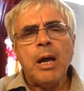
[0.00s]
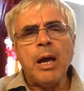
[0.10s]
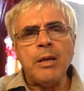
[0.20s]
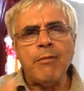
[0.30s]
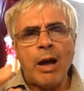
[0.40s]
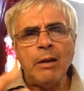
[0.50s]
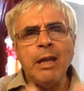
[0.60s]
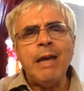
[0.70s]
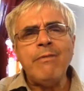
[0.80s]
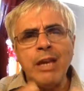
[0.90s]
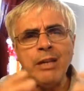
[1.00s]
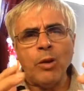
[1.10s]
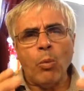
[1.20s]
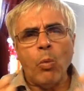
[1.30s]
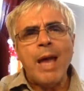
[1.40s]
and if I live in
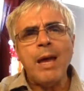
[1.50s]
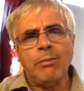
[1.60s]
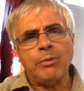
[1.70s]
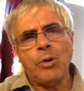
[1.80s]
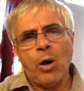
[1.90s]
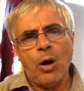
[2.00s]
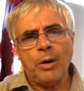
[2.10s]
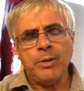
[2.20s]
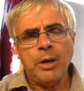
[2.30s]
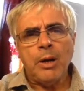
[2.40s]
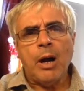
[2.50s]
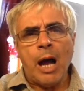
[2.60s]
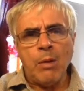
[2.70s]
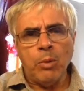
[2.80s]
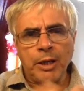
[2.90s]
the way of God,
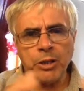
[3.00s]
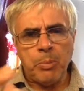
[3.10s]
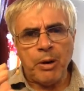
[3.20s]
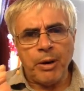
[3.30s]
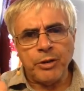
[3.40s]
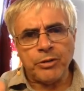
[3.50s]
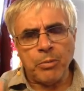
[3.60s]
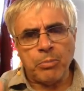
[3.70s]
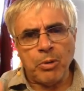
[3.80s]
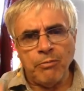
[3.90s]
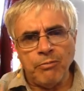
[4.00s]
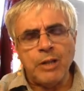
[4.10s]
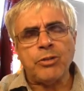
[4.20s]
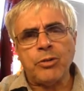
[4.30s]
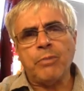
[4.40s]
I will experience the
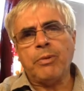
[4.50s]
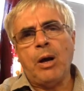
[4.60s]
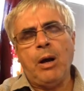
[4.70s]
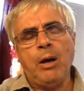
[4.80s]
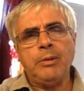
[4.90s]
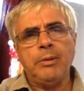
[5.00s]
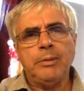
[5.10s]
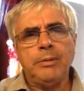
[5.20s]
provision of God.